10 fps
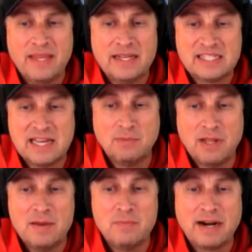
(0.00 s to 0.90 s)
Sam
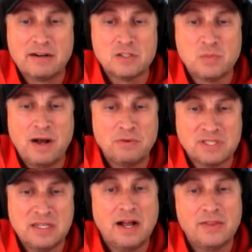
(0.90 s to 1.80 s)
linebacker spot. We'll
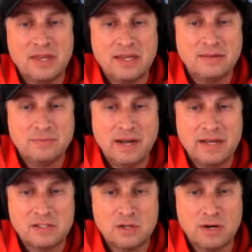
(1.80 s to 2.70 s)
see how they
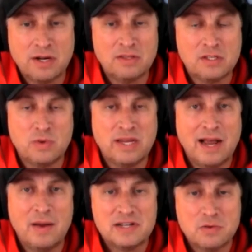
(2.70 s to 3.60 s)
sort it out this week.
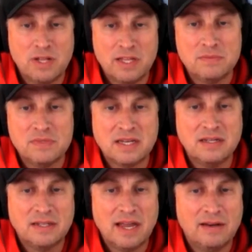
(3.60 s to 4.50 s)
I imagine Williams
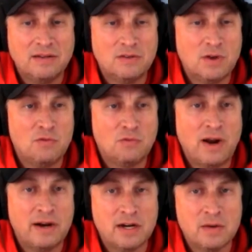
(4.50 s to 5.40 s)
and
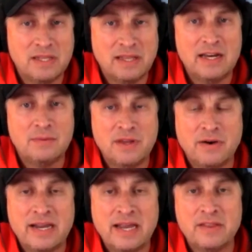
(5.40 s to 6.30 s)
Fry are going to be lined up there
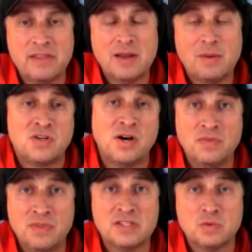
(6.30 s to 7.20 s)
again on the depth
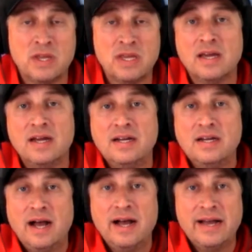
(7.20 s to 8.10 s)
chart this week
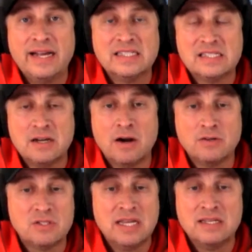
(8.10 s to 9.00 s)
against the
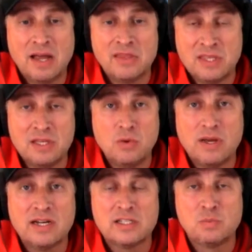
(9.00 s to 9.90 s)
Argos. And I think you
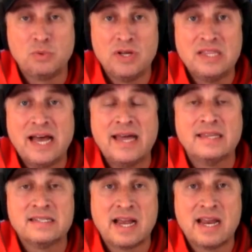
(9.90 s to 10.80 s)
can exploit that in
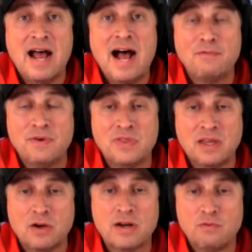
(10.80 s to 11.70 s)
the second half. I
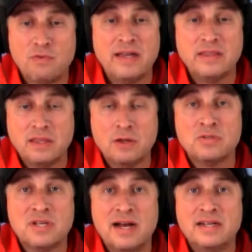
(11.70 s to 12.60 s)
think you're going to find that
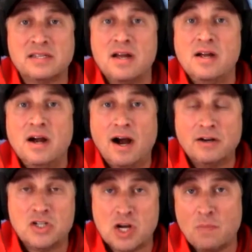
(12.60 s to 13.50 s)
those guys are
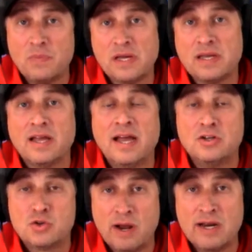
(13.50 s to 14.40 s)
jumping and
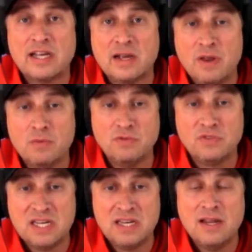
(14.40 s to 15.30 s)
trying to come in. We've
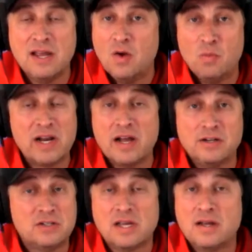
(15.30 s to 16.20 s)
seen Money
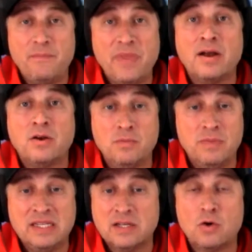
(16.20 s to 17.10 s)
Hunter's
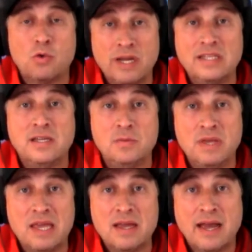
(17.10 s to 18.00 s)
he's a great
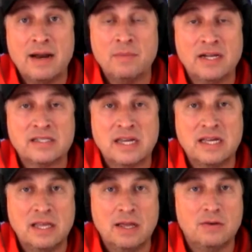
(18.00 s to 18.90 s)
DB. And I'm not
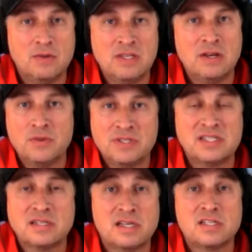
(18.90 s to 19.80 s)
saying that, this
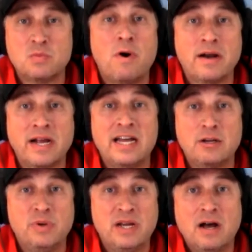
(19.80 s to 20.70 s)
is a smart guy
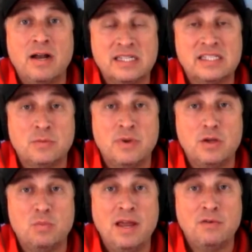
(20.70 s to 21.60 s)
to pick on because he'll make
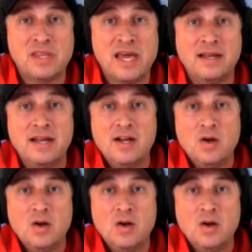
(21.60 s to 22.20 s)
you pay for that.